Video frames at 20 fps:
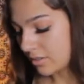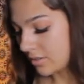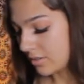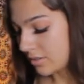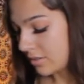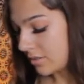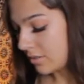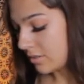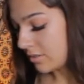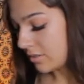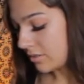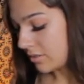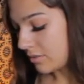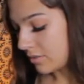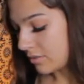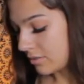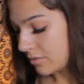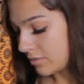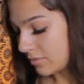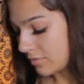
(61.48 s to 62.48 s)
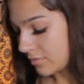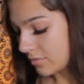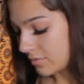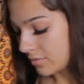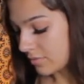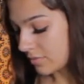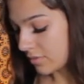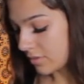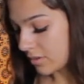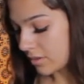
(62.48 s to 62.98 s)

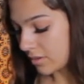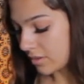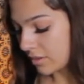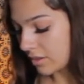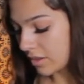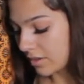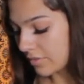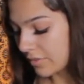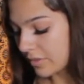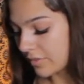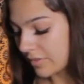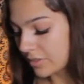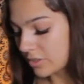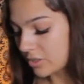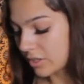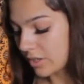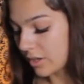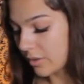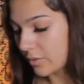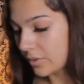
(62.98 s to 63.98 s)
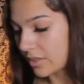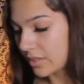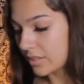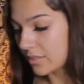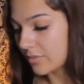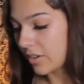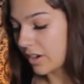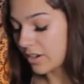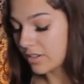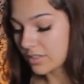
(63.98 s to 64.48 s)
A lot of adventure here with
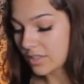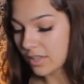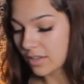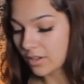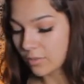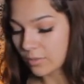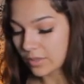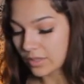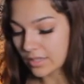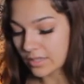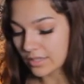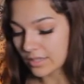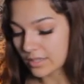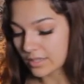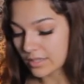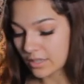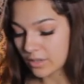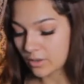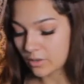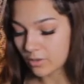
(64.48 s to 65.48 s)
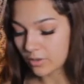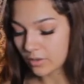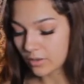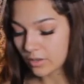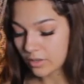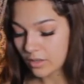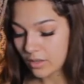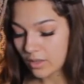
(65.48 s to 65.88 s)
this fire sign or with this Leo.